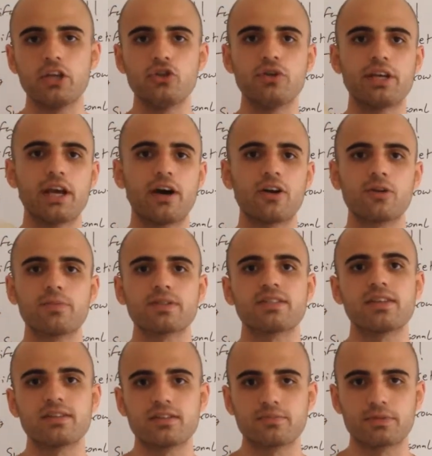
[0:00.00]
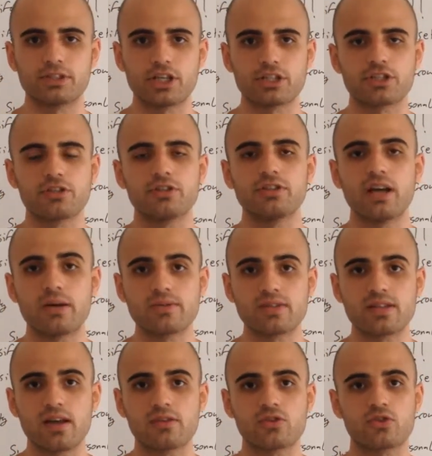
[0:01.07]
you get 100% protection on your
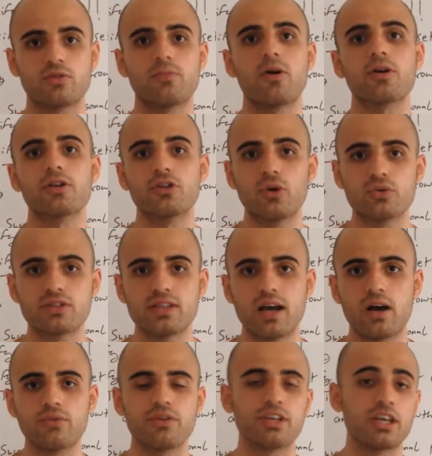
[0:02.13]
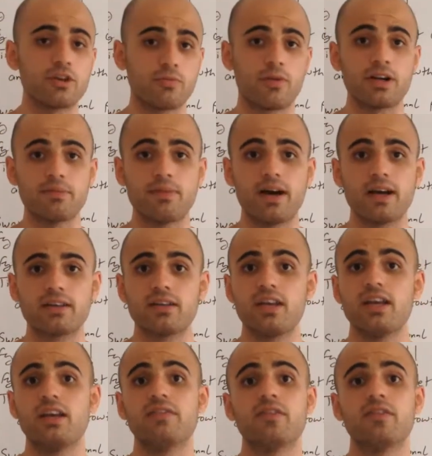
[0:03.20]
downside, so if the market goes down, you get your money back.